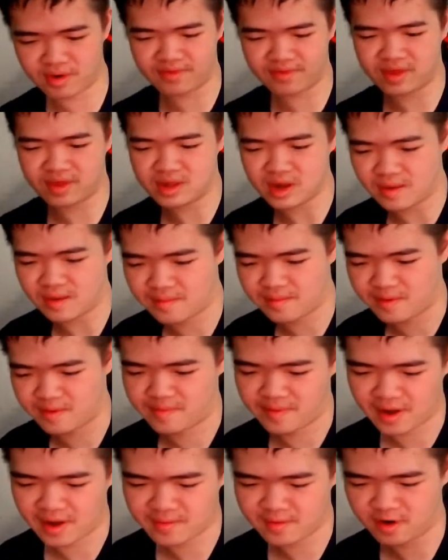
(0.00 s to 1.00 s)
of these Optimus
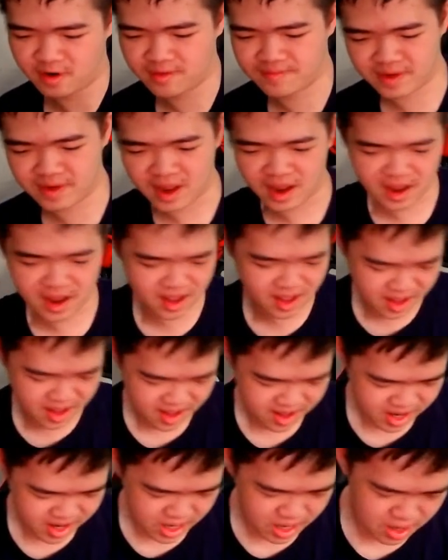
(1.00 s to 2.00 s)
Prime cards, but hey,
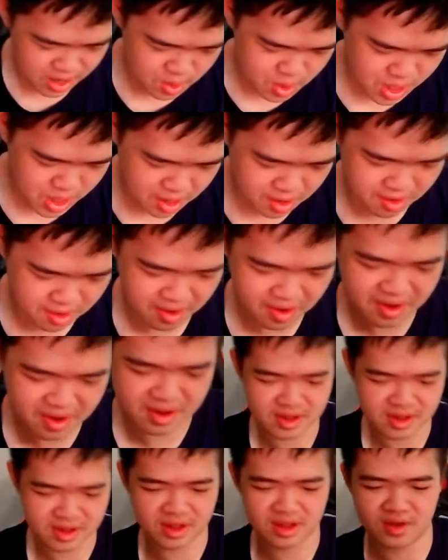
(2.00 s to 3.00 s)
it's a new sticker.
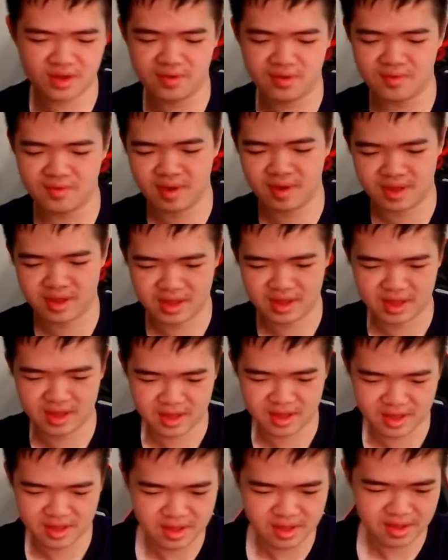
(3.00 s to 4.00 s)
new,
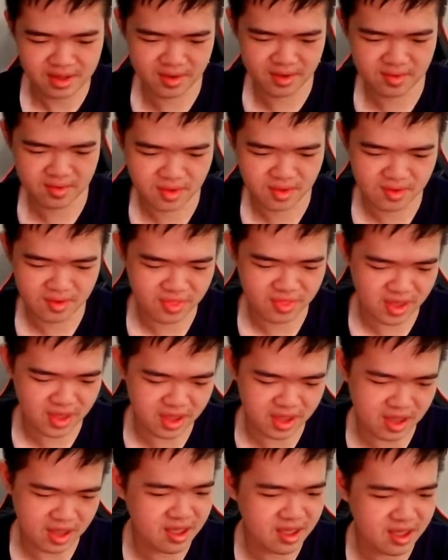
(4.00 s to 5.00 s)
new, new
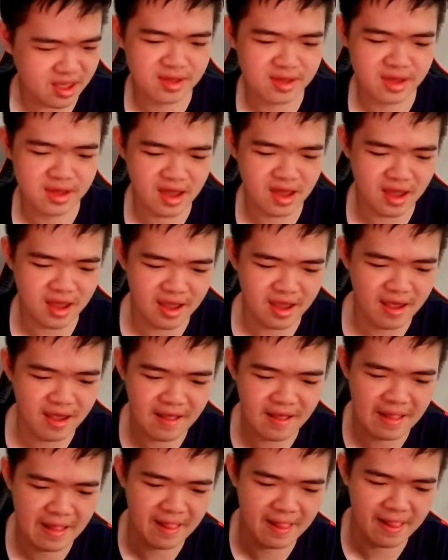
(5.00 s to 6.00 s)
thing. Okay,
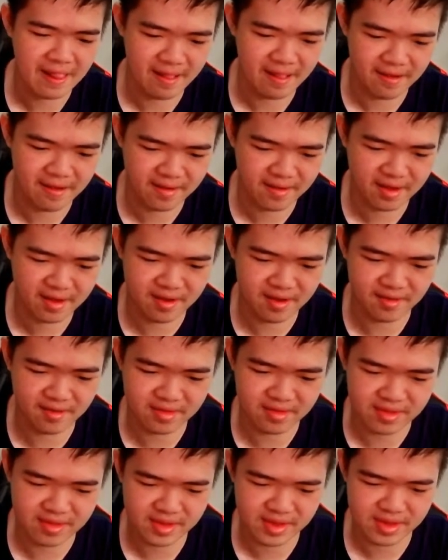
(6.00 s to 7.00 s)
there we go.
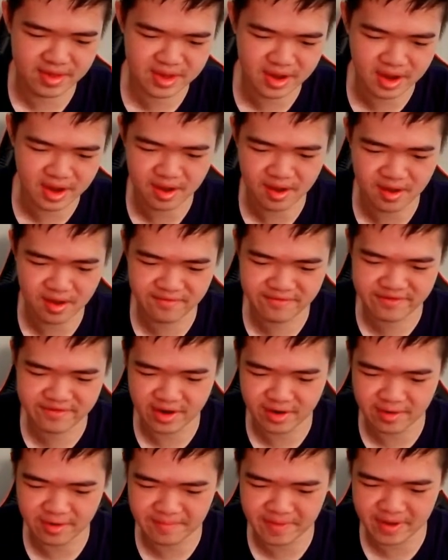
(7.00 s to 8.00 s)
Cut off
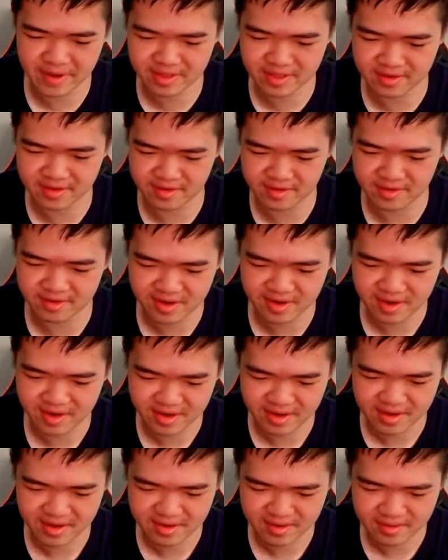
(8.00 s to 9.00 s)
Shadow Panther
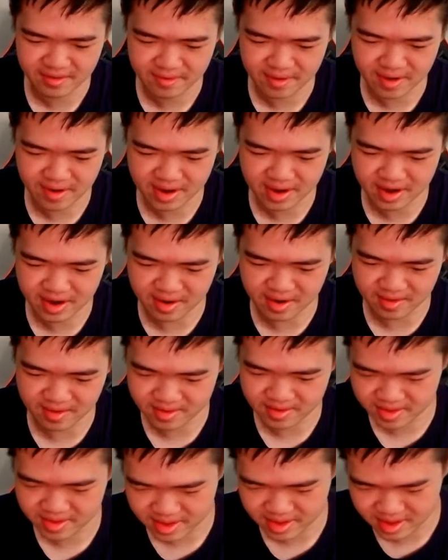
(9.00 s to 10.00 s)
right now.
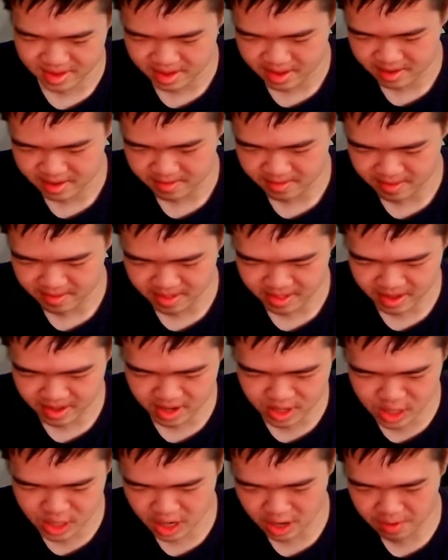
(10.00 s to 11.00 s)
Release
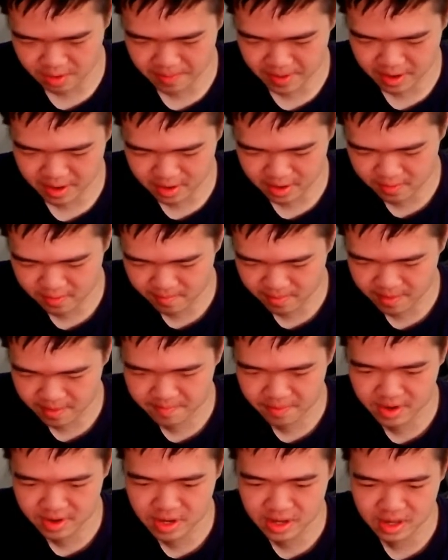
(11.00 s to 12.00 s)
Shadow Panther from his
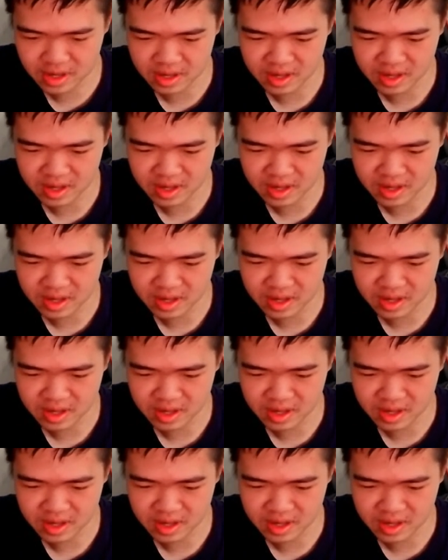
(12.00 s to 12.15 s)
prison.